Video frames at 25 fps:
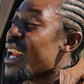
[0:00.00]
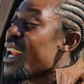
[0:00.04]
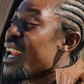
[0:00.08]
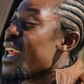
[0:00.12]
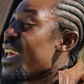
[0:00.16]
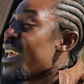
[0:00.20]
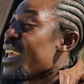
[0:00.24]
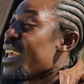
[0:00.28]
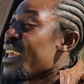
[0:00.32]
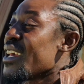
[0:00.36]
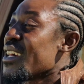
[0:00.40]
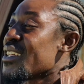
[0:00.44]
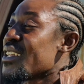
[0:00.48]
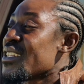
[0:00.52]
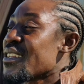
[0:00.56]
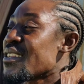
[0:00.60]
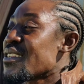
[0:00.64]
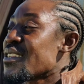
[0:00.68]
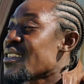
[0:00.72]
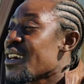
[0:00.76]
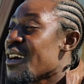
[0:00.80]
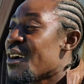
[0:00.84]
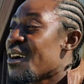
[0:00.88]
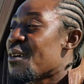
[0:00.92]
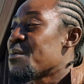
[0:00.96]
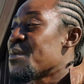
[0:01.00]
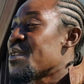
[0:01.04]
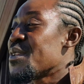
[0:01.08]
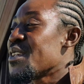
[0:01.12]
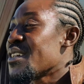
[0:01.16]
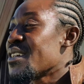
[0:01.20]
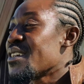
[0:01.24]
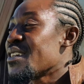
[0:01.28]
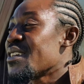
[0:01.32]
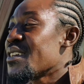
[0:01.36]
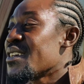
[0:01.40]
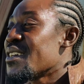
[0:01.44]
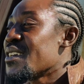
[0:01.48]
clay as a
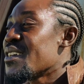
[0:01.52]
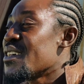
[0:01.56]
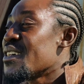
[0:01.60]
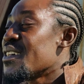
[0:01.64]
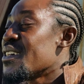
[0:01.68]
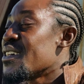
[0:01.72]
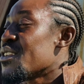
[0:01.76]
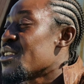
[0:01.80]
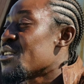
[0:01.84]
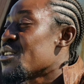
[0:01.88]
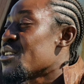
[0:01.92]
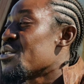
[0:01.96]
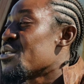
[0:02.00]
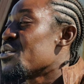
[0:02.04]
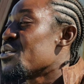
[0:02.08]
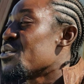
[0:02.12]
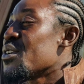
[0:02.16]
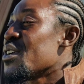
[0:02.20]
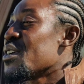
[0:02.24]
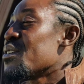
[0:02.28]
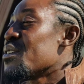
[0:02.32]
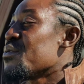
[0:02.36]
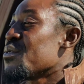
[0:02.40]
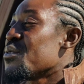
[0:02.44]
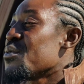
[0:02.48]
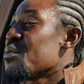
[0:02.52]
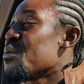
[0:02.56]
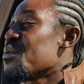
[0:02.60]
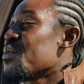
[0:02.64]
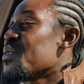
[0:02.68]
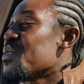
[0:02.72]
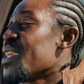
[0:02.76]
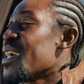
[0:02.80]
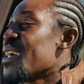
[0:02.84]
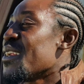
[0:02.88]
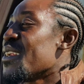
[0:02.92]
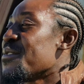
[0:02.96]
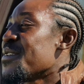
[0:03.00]
sculptor. So you have to
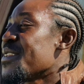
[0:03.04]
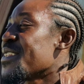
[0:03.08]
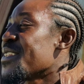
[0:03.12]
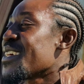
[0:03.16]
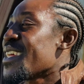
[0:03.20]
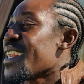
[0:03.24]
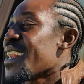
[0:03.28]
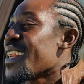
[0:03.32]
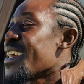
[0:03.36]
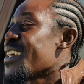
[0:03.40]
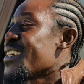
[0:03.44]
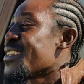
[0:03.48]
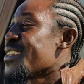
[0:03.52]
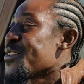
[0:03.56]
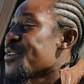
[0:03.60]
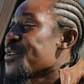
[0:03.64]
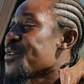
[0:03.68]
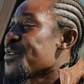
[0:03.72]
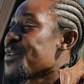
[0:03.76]
learn with clay.